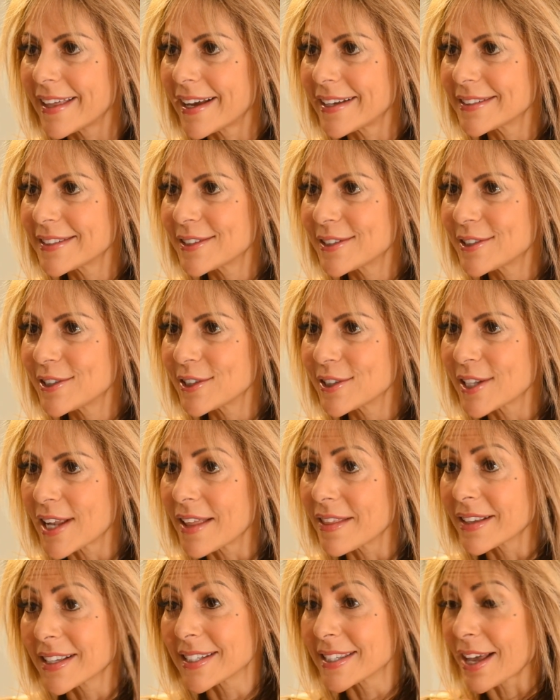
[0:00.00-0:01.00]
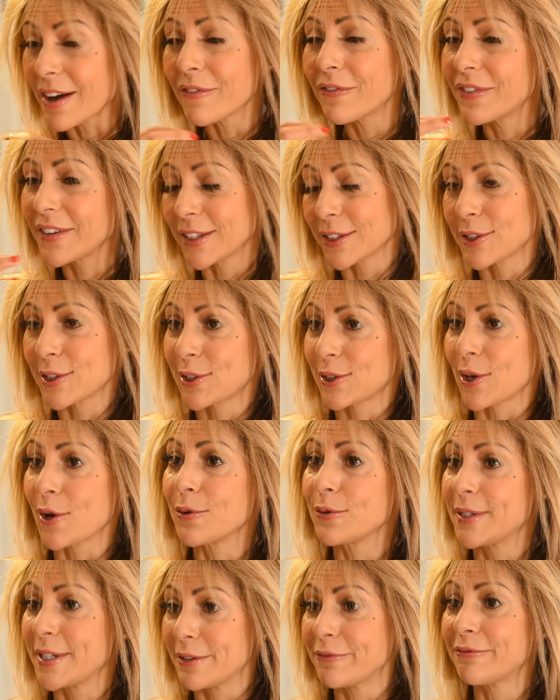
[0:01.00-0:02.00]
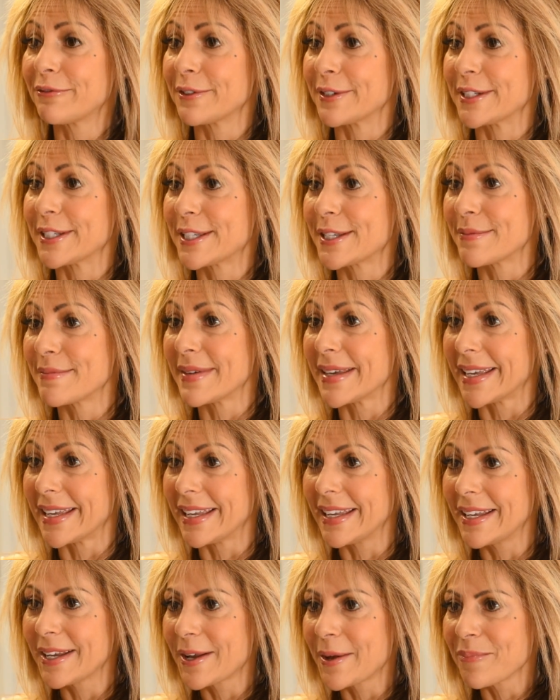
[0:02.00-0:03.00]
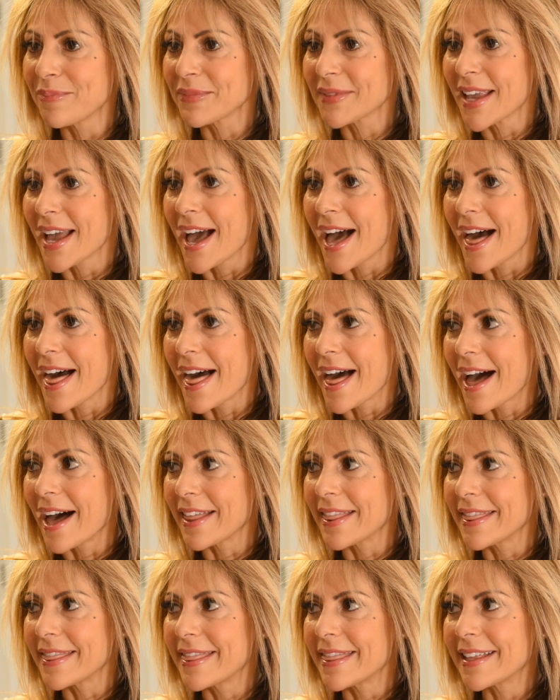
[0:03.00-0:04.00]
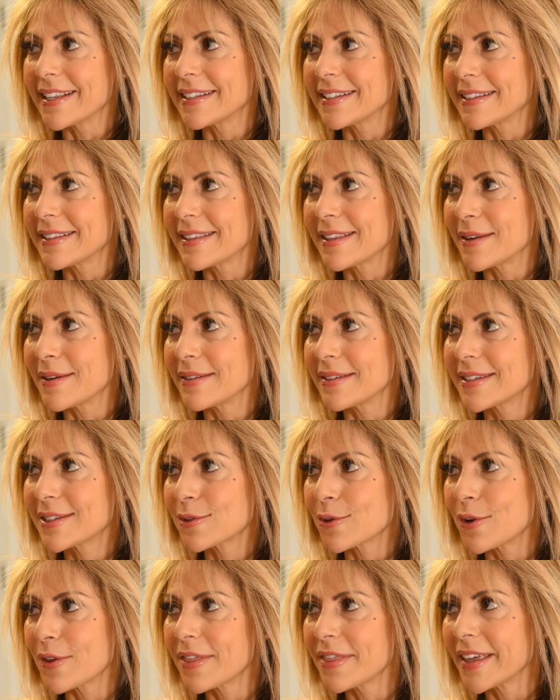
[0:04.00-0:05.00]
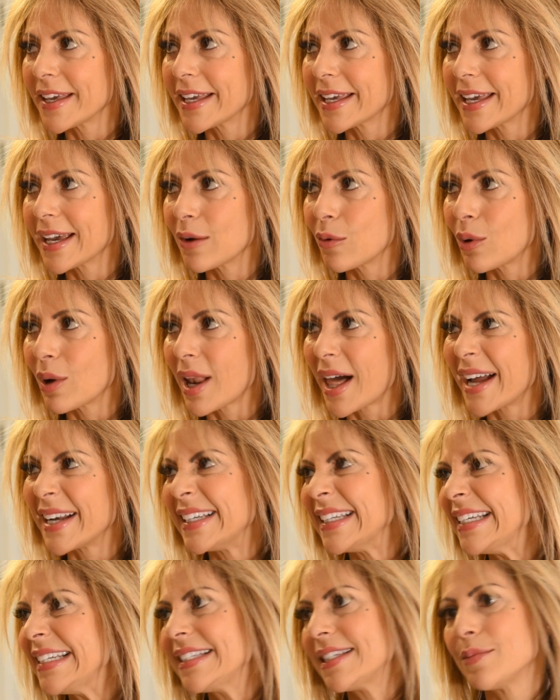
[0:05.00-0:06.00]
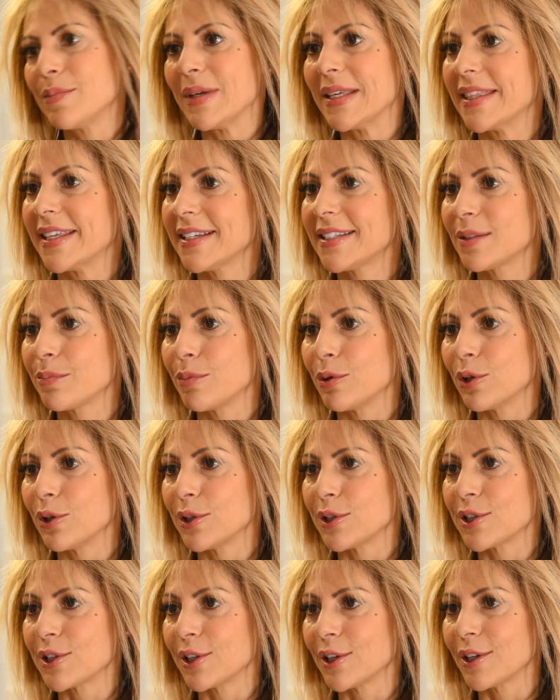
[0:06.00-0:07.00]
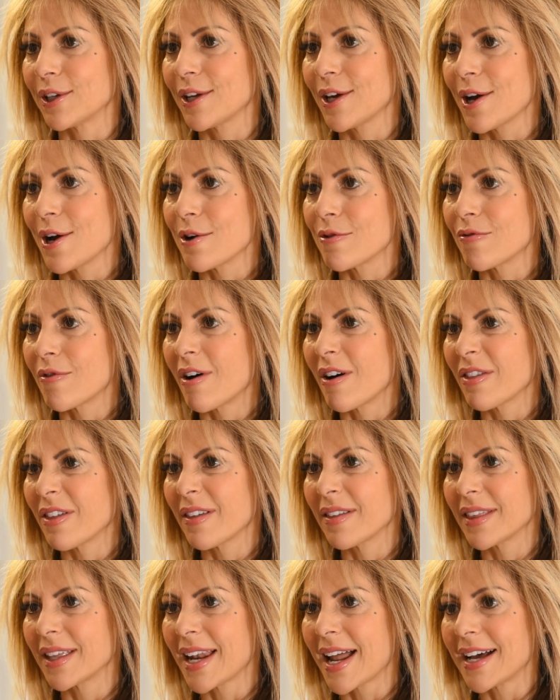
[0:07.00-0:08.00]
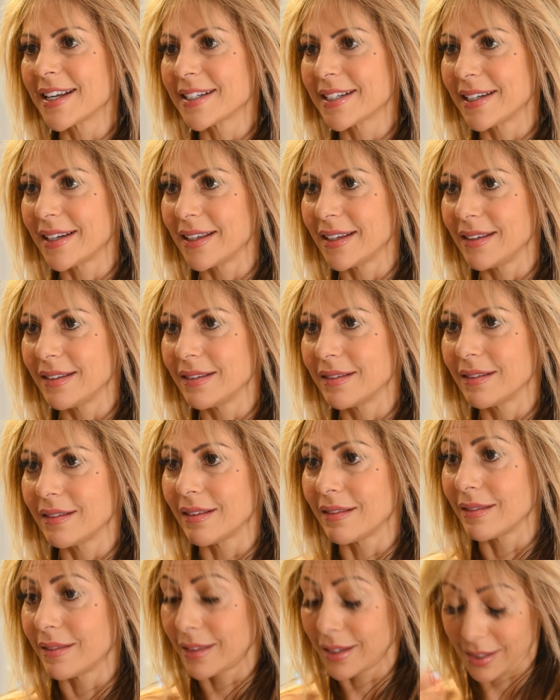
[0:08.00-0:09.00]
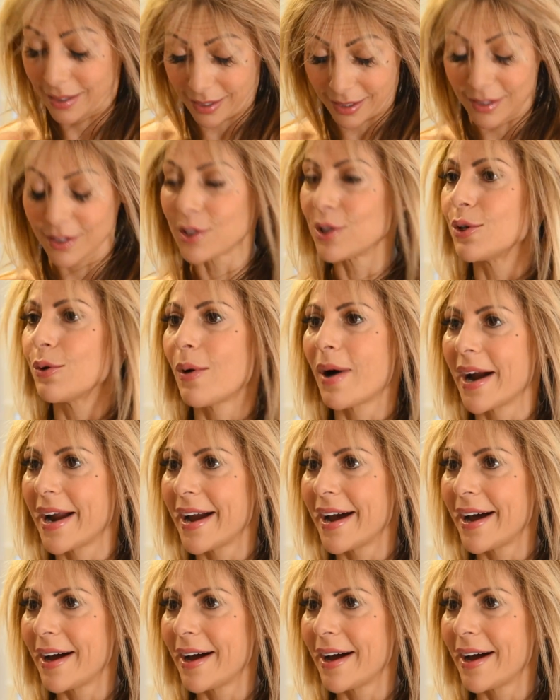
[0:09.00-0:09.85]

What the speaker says: Because that feels so different to me than sort of thinking, well, I need to be this person rather than actually this is who I am.